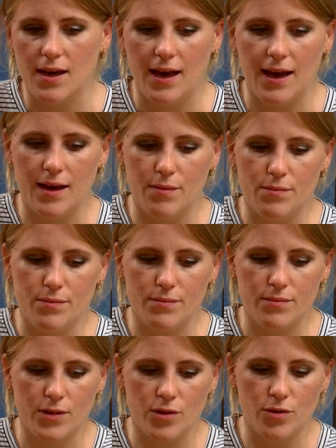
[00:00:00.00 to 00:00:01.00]

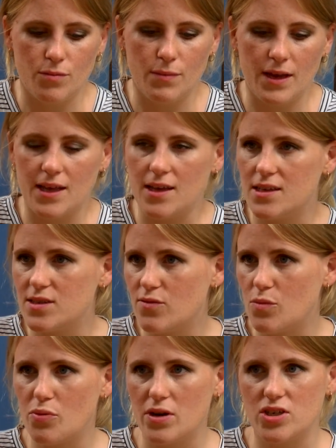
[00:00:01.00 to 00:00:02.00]
Many years of
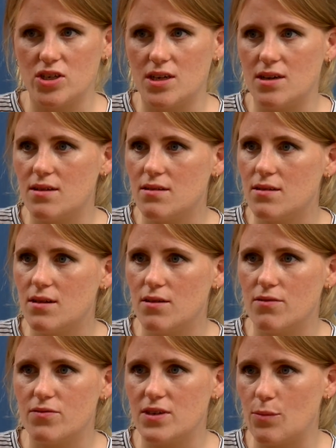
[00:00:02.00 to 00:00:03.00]
oppression
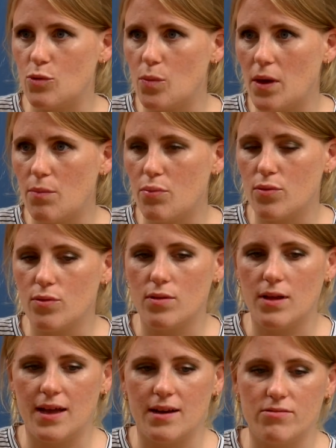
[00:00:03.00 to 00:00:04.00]
of Tamil
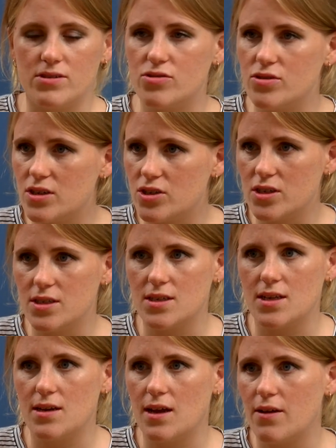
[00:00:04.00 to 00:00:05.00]
people and restrictions,
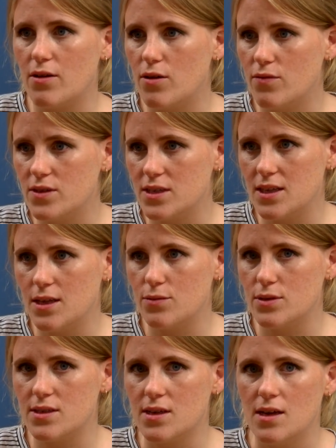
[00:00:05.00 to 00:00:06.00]
and obviously there
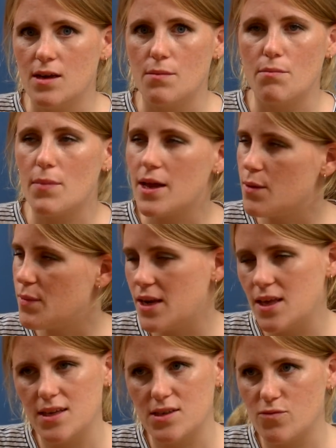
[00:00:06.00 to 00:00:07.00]
was
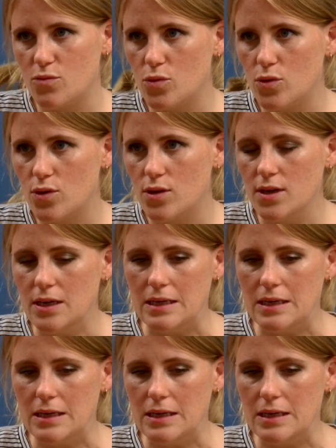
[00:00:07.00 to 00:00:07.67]
many years of war.